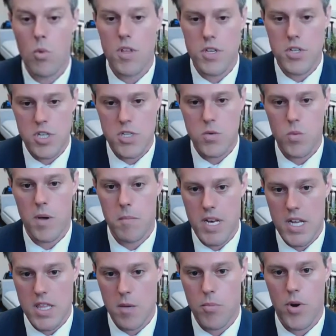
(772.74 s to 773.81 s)
just women
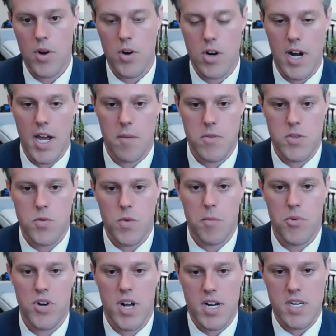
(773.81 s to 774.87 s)
in the program. There's
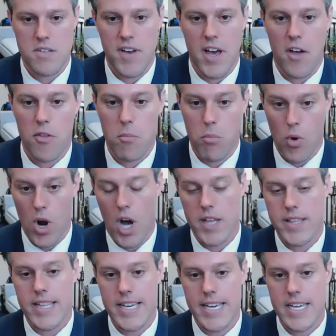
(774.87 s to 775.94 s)
reproductive health
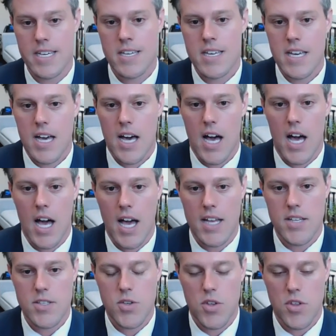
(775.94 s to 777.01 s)
broadly.
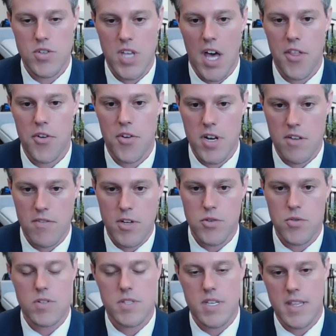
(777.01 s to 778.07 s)
And so there's other
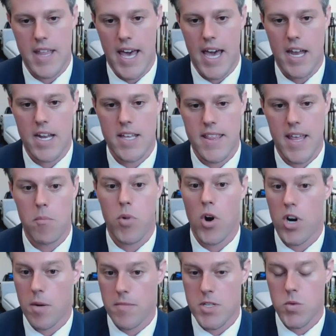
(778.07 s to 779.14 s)
individuals in that
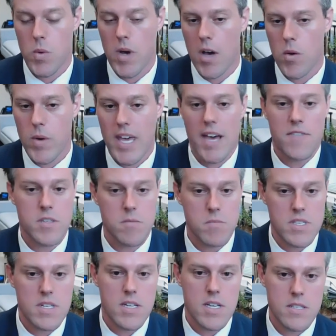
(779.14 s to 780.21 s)
program as well. We have some
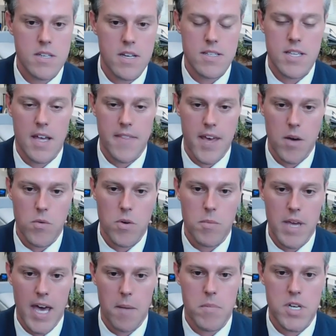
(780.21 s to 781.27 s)
statistics on that. We'd be
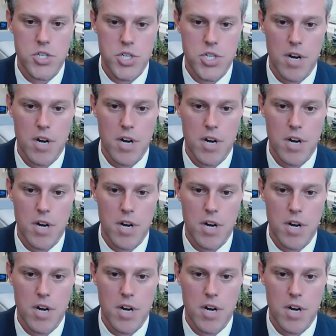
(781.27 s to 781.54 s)
happy to share.